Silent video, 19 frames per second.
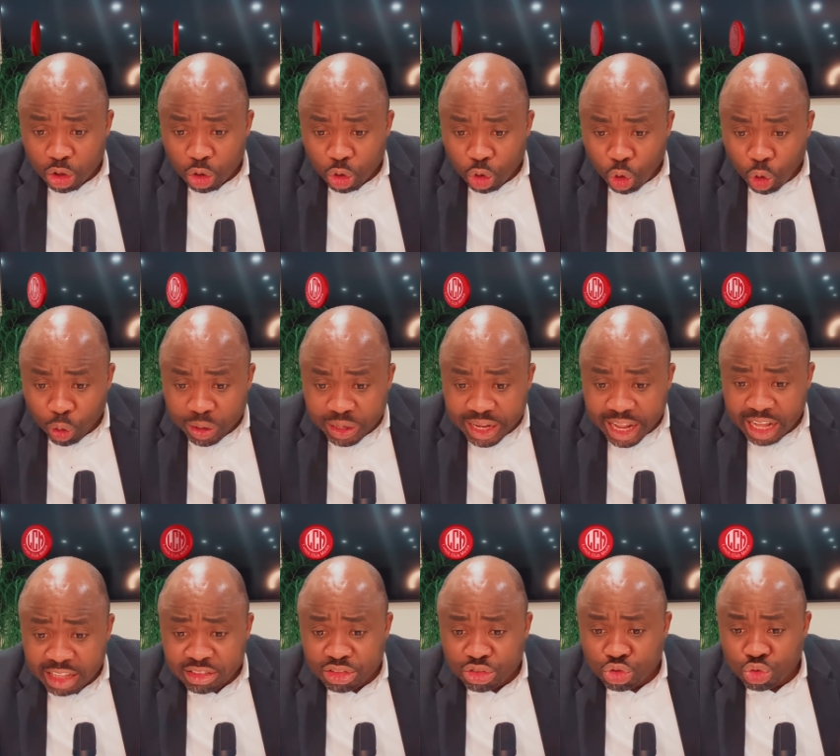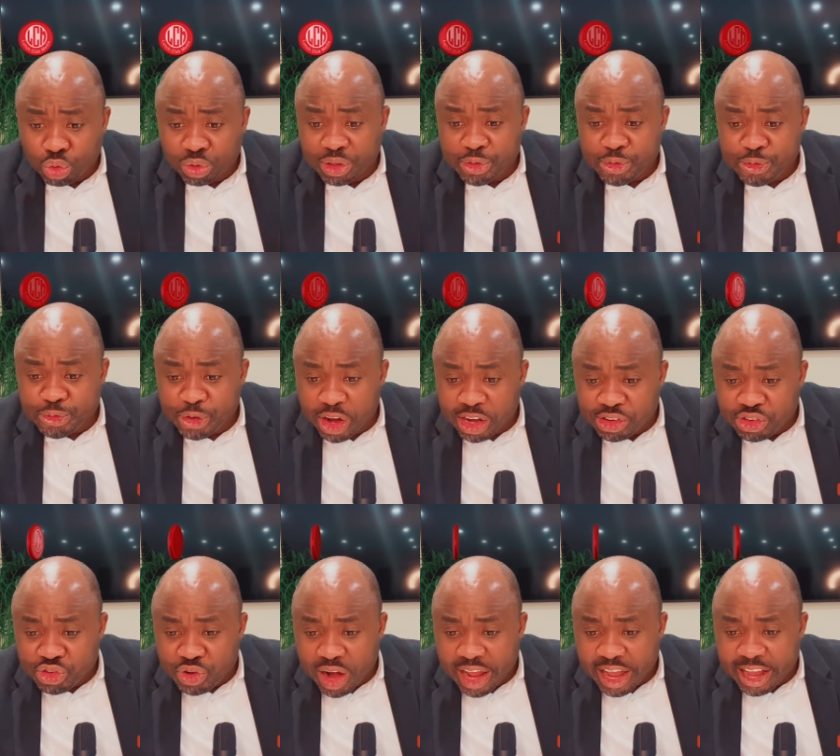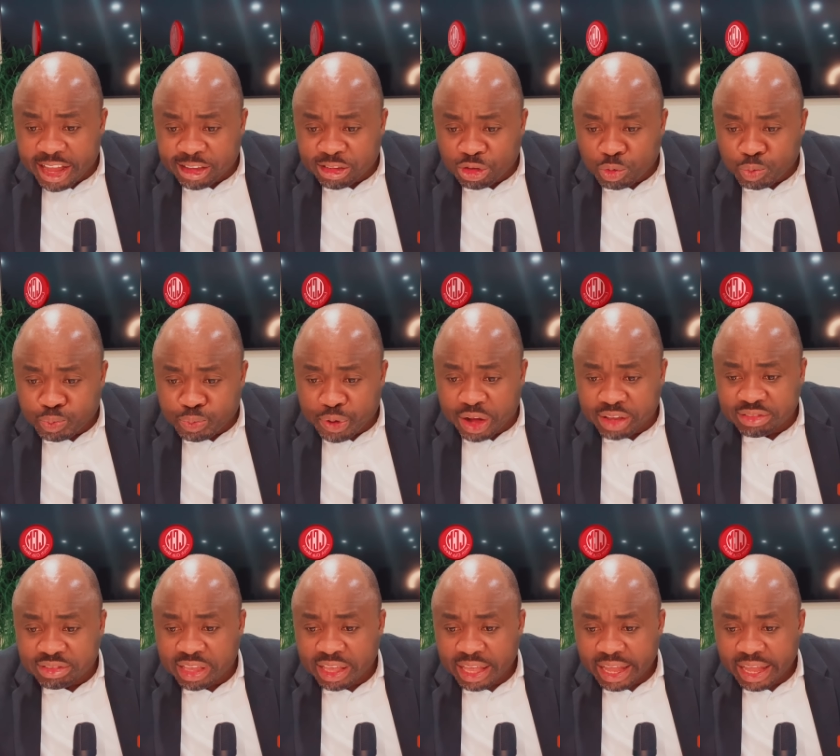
connects to the Federal Express